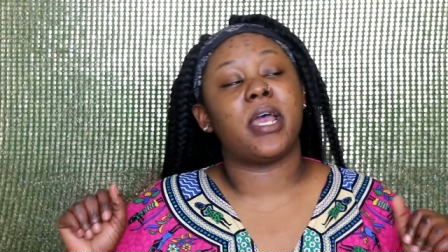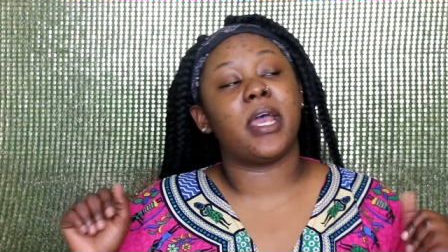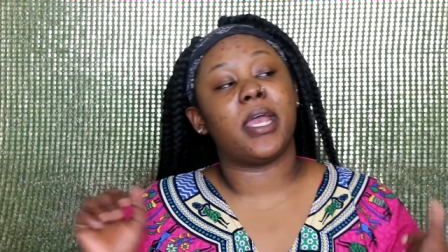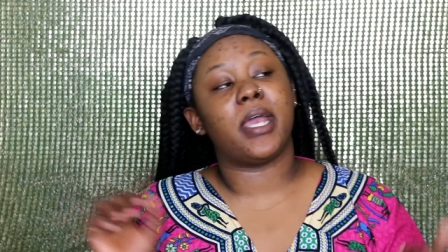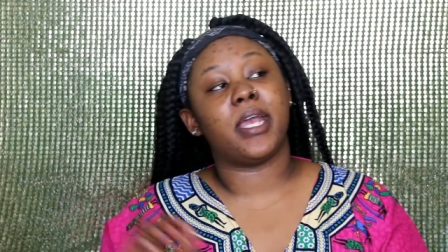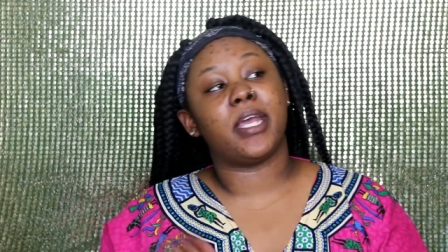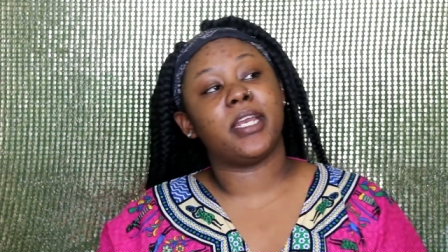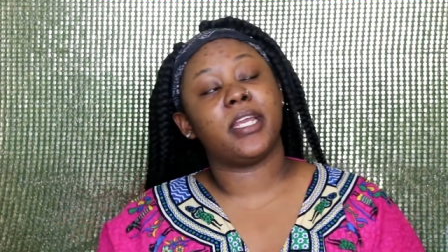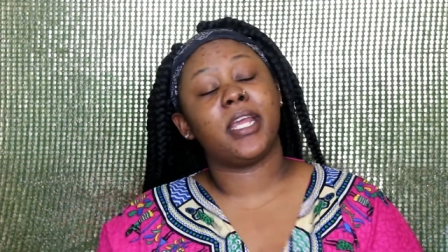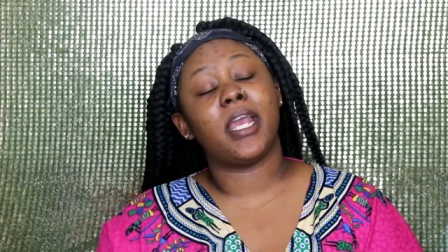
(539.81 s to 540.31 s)

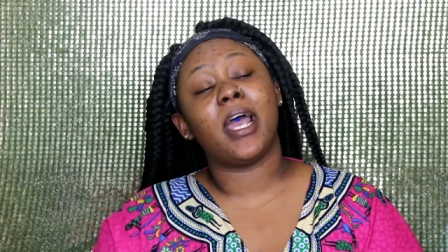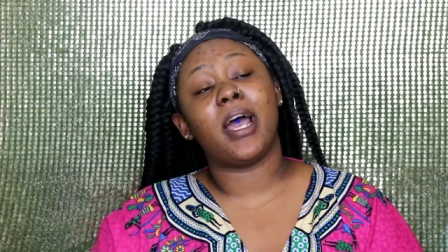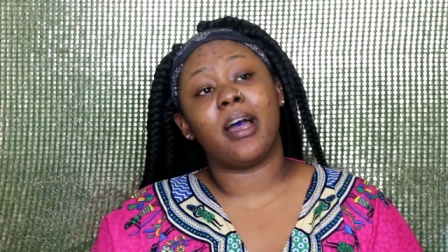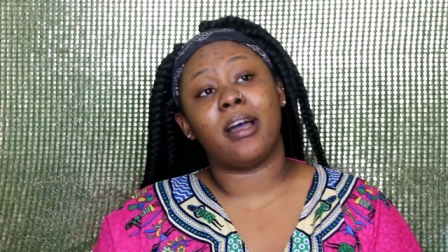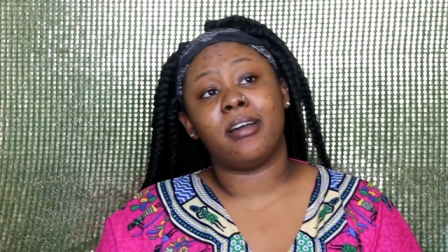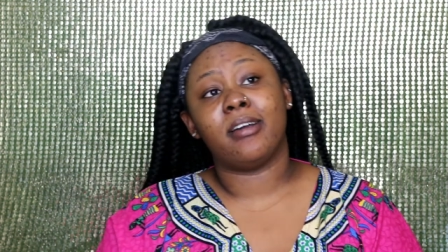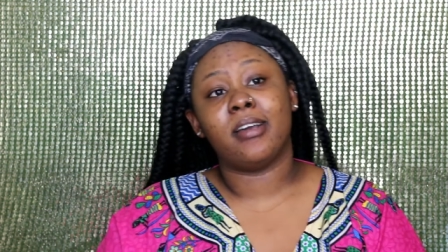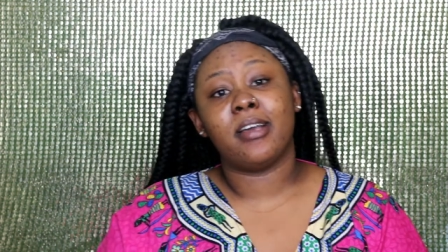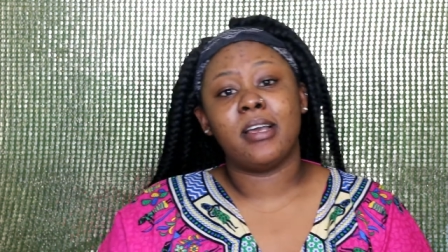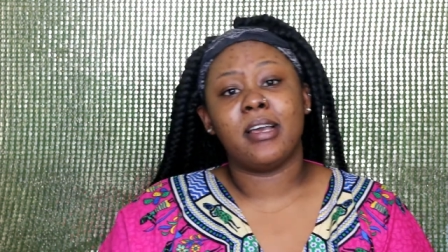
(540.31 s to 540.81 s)
And
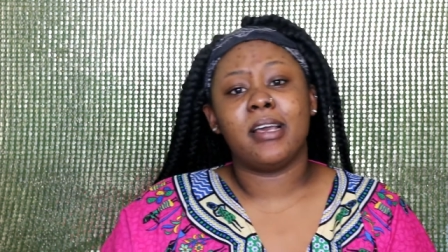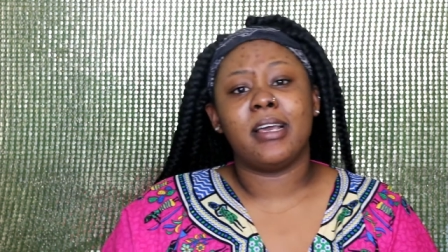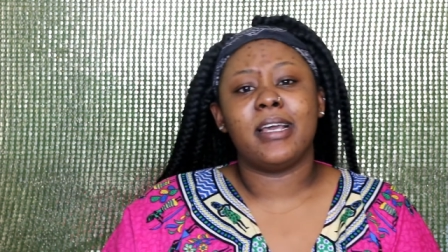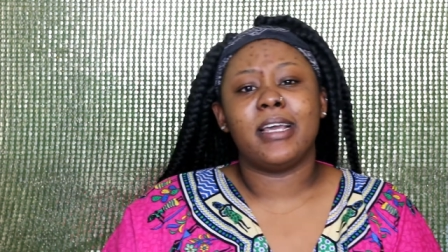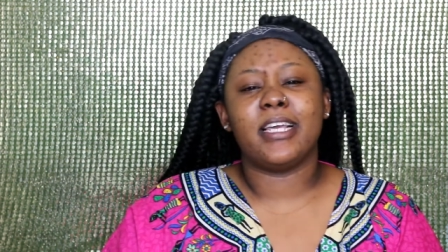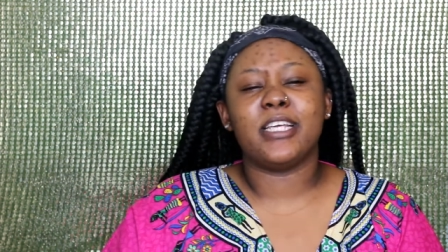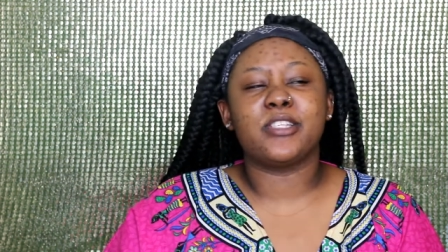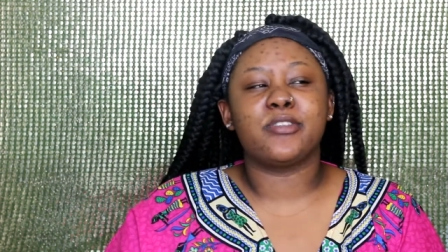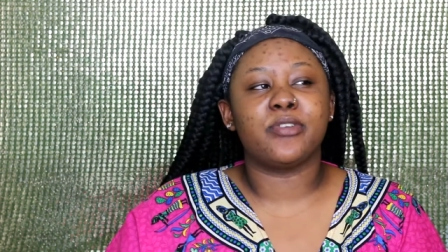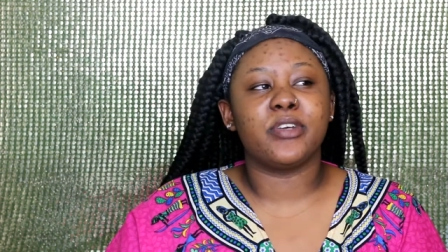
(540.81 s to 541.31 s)
yeah,
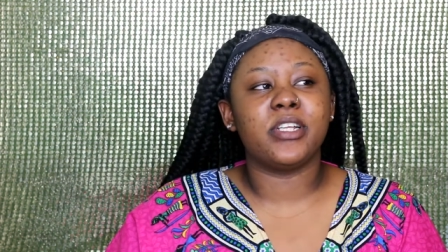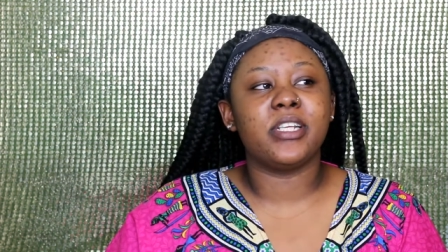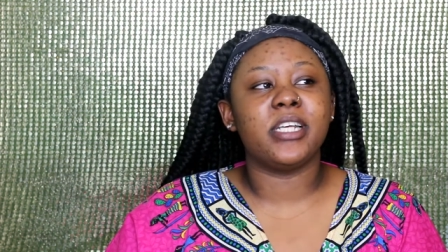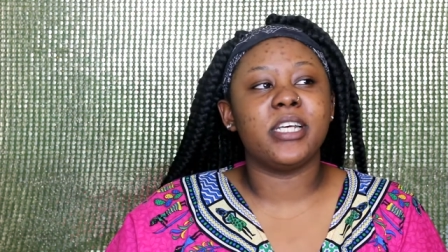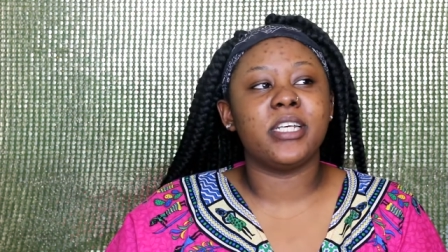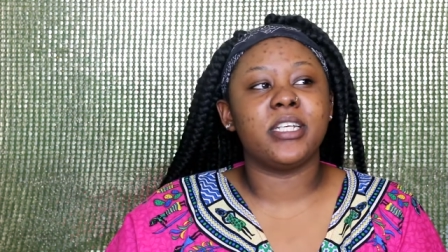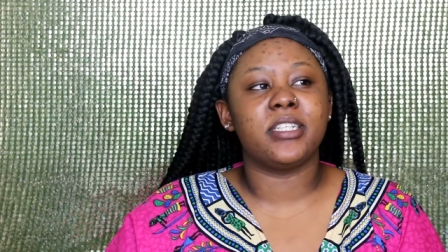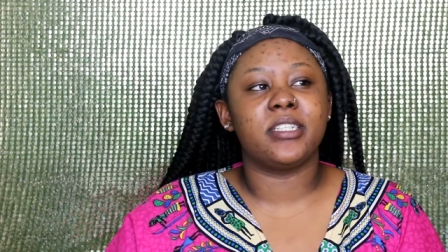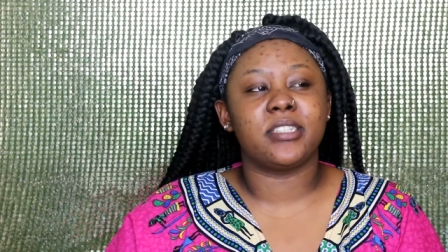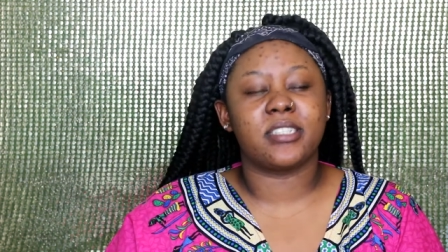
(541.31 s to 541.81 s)
it's
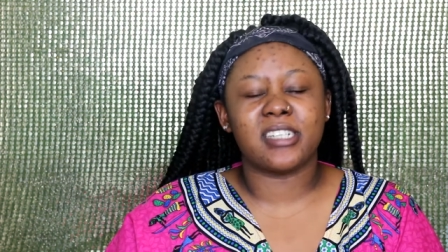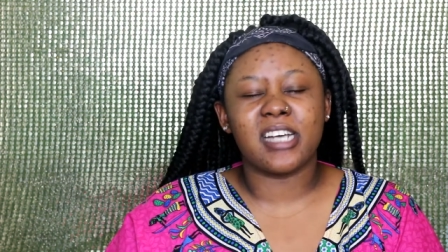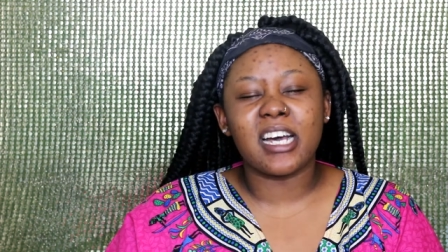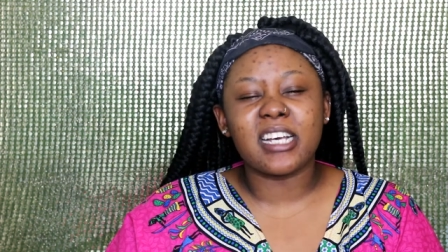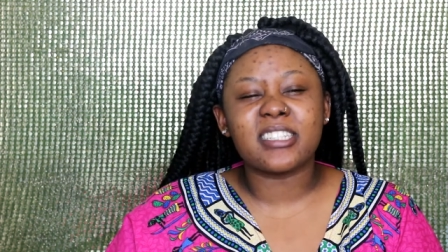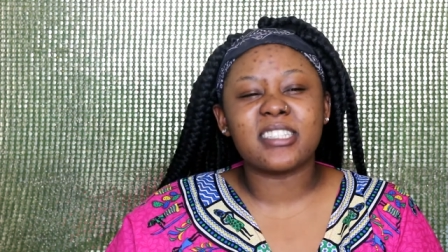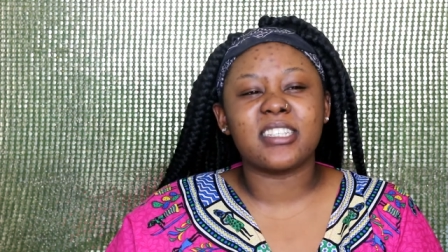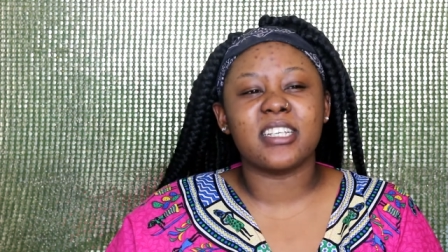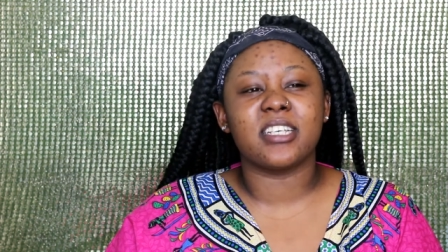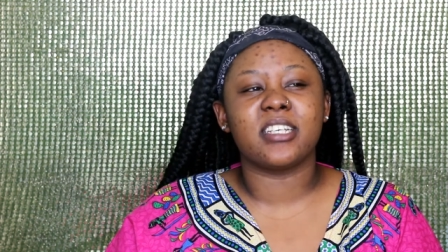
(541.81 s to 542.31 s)
really
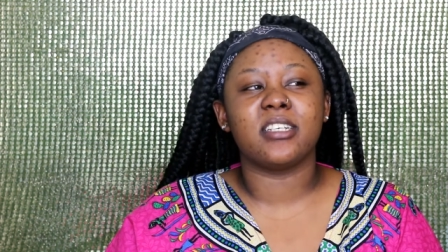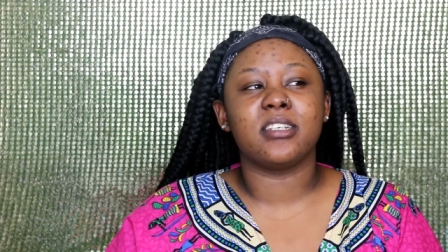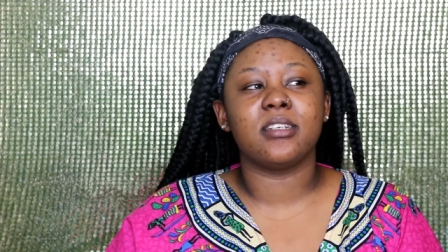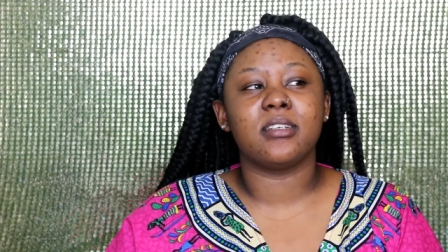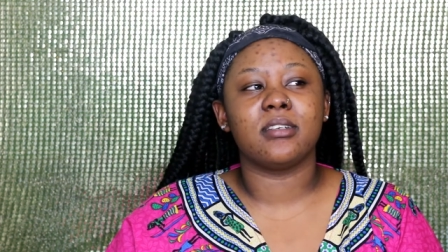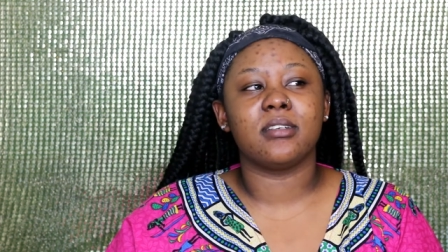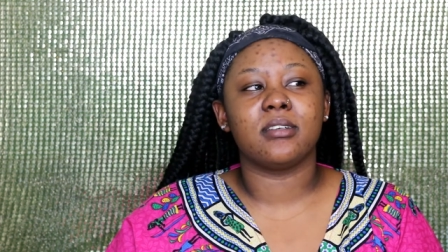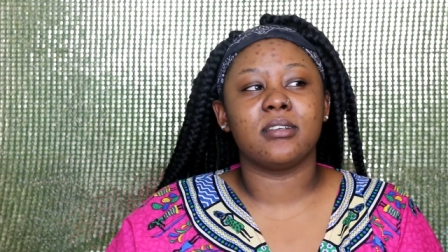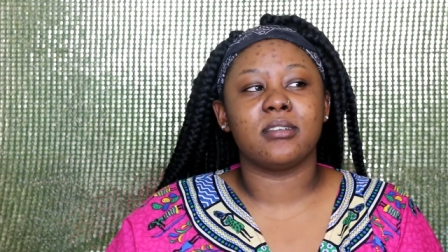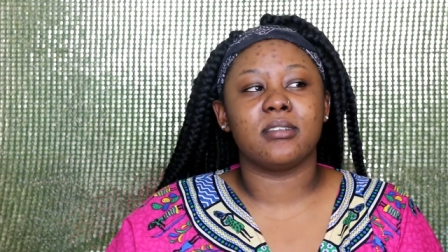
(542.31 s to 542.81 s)

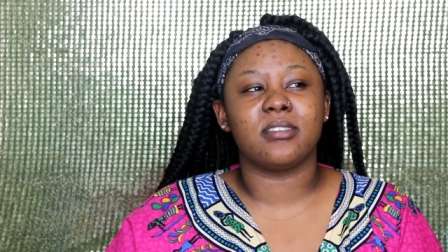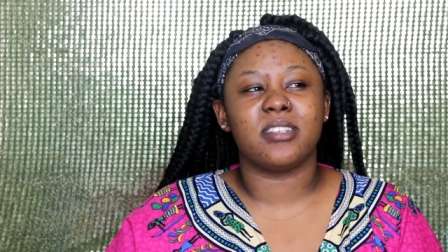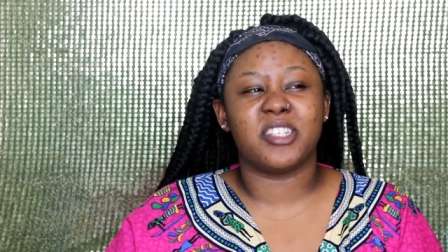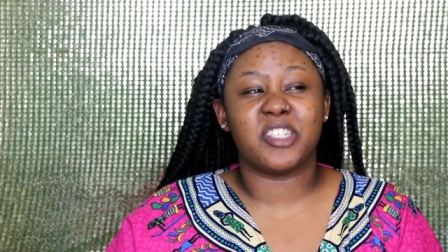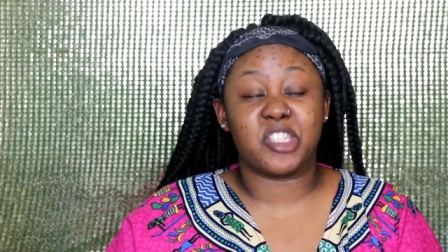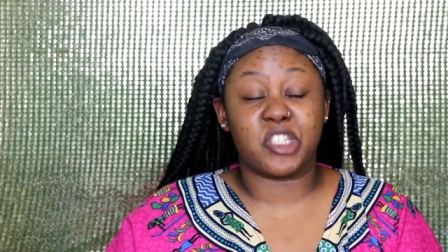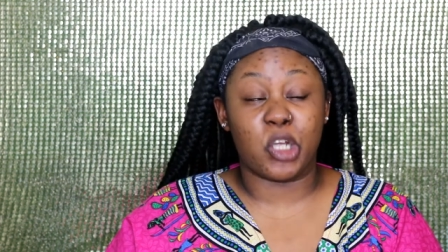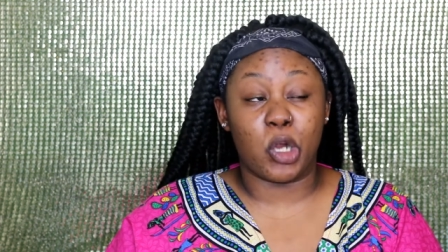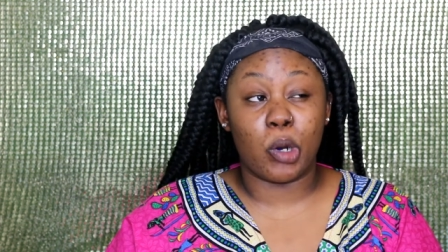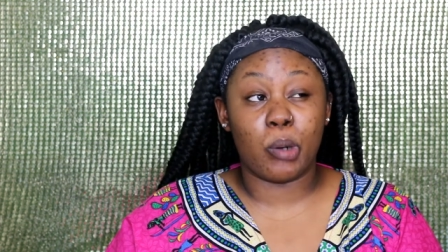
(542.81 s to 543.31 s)
disgusting,
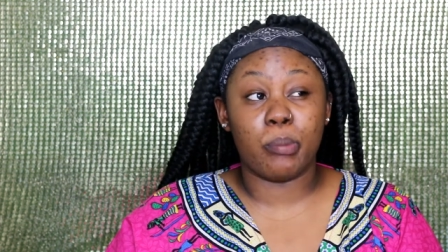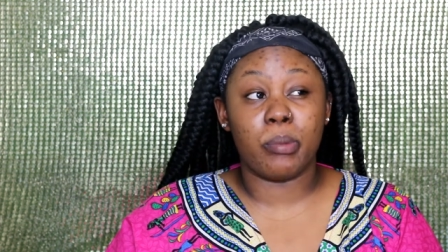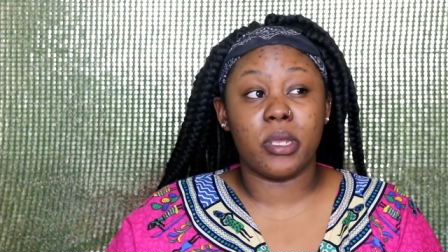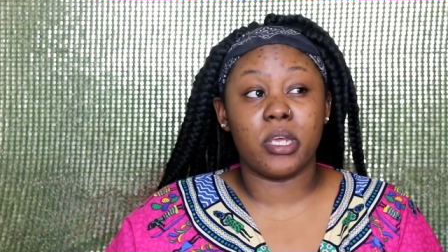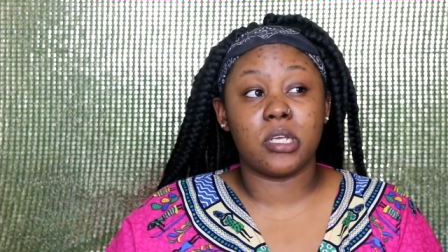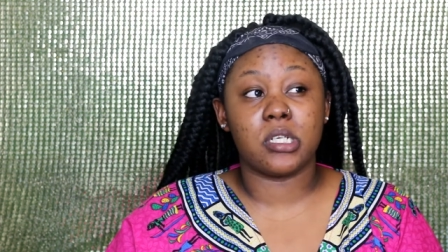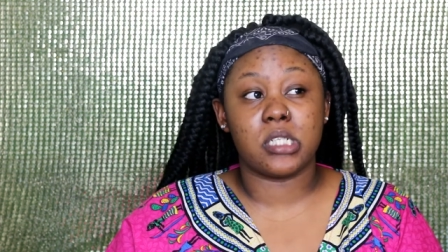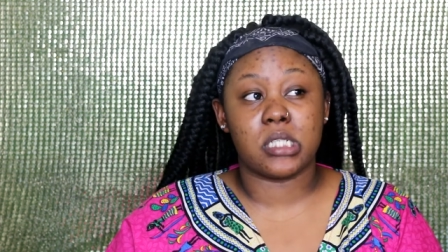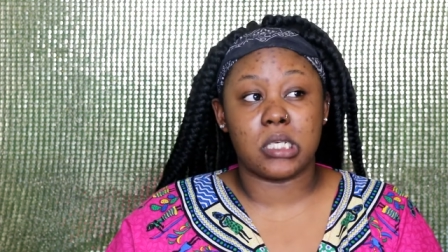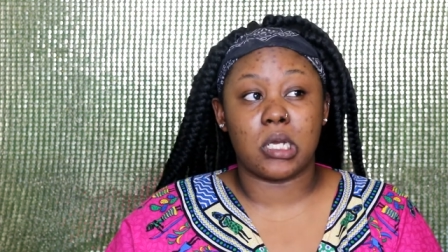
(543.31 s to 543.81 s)

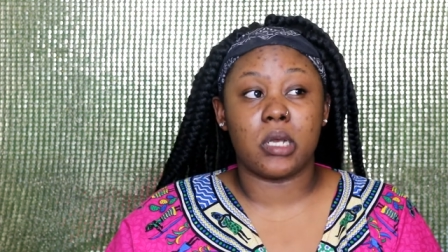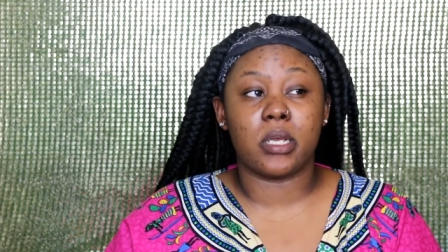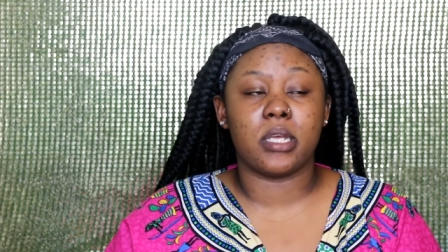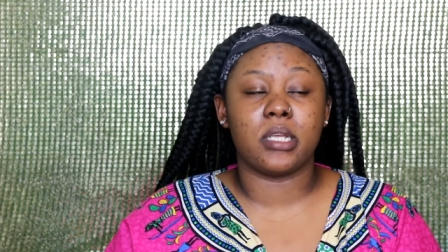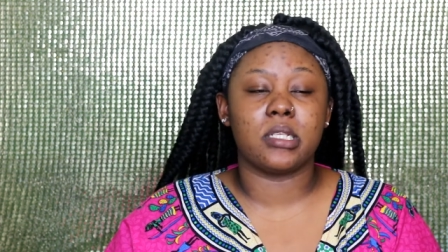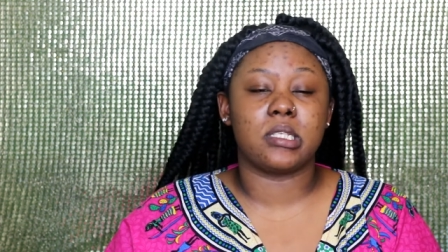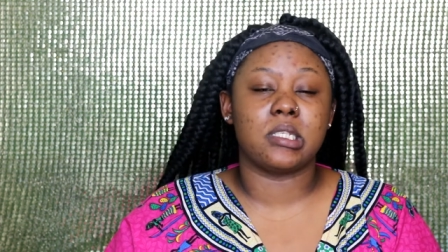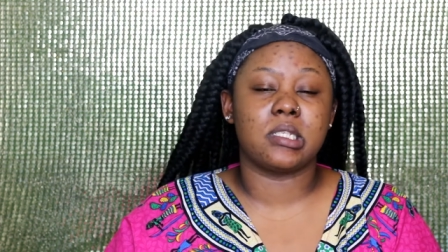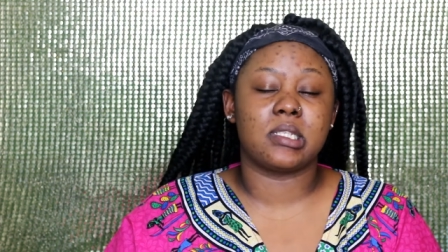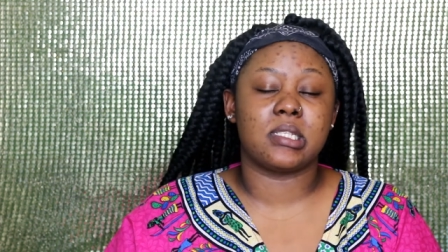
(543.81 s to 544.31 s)
disturbing, shocking to